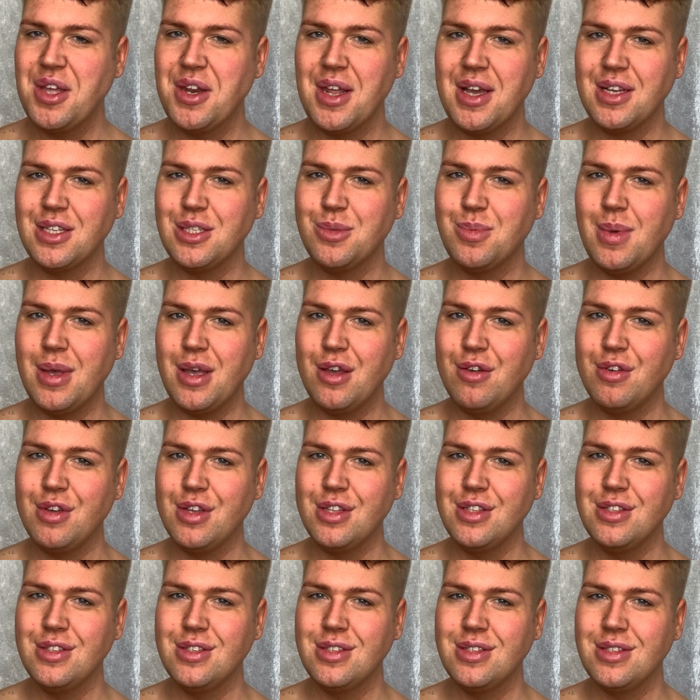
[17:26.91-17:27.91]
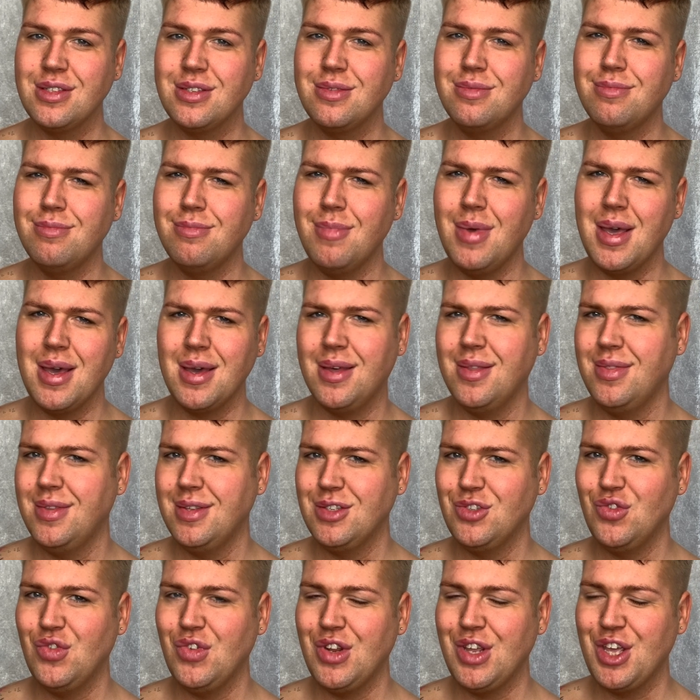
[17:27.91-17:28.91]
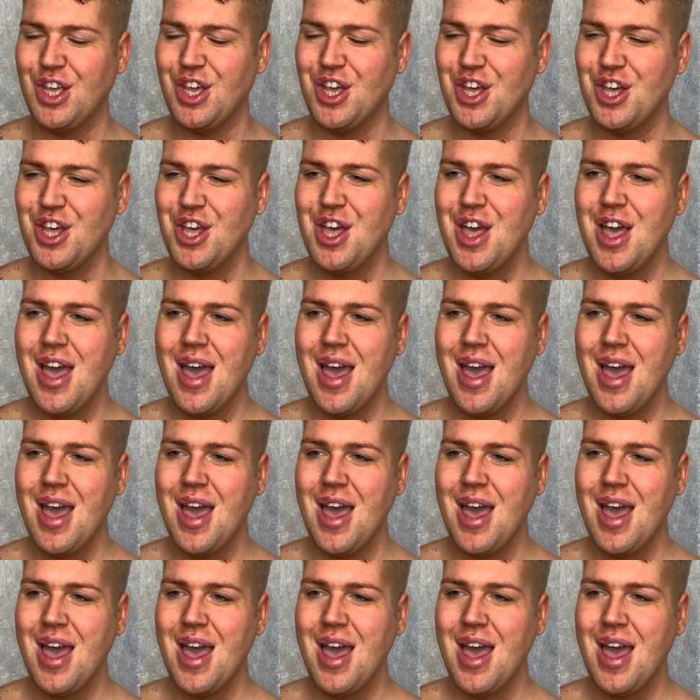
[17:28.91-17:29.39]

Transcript: experience making this video,